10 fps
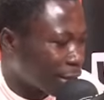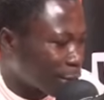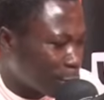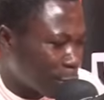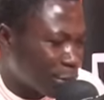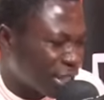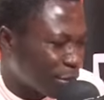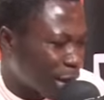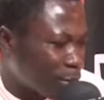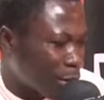bo se me
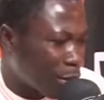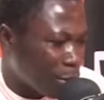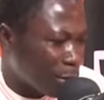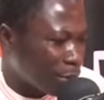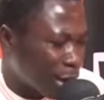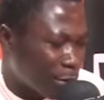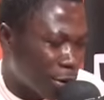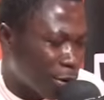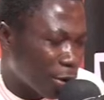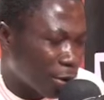na boy wo me na boy
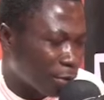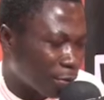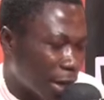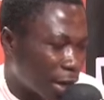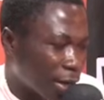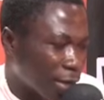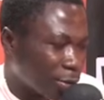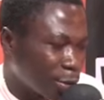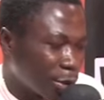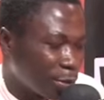wo ba
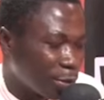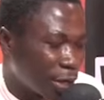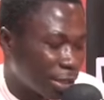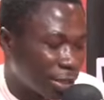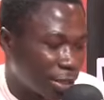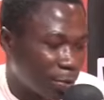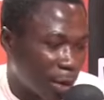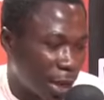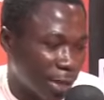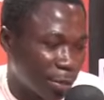uni relationship
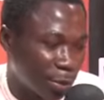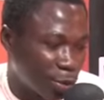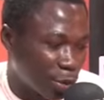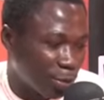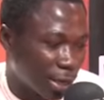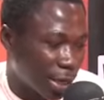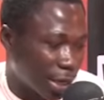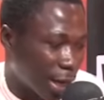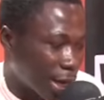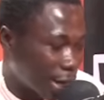ba is between me and
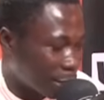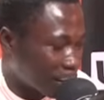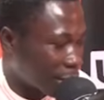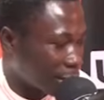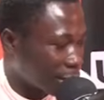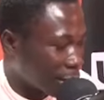that animal